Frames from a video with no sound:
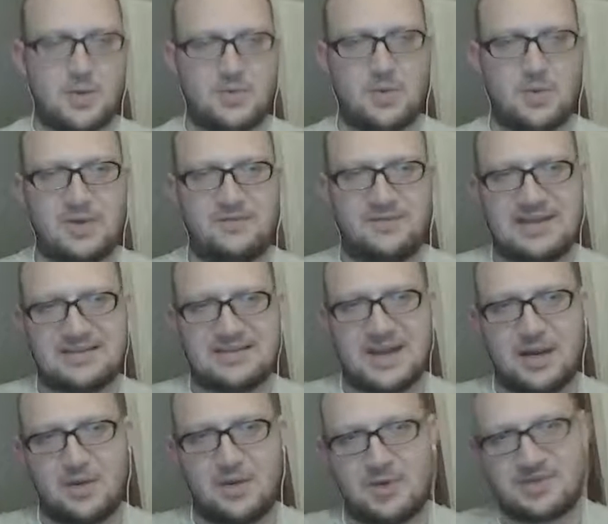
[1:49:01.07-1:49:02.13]
with one flat
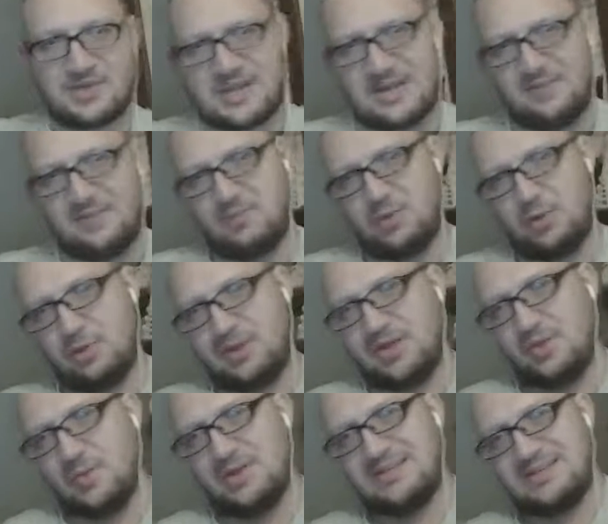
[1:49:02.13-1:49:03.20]
tire where it's kind of pulling
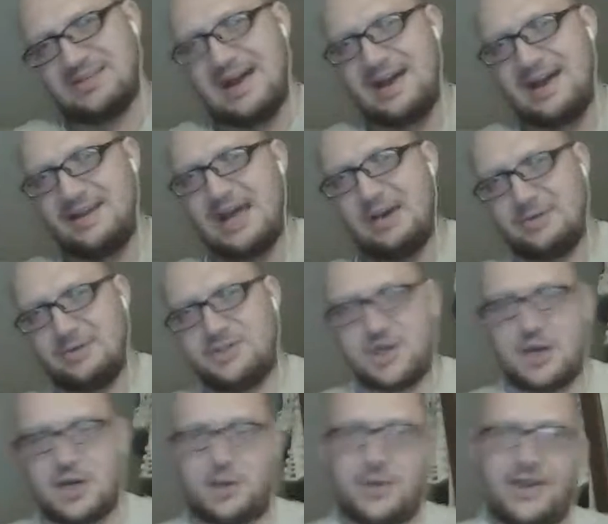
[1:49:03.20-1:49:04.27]
to one side now and
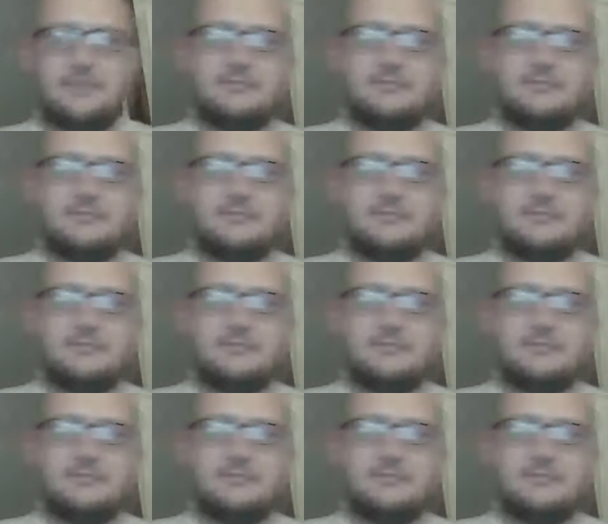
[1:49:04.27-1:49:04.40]
shuddering.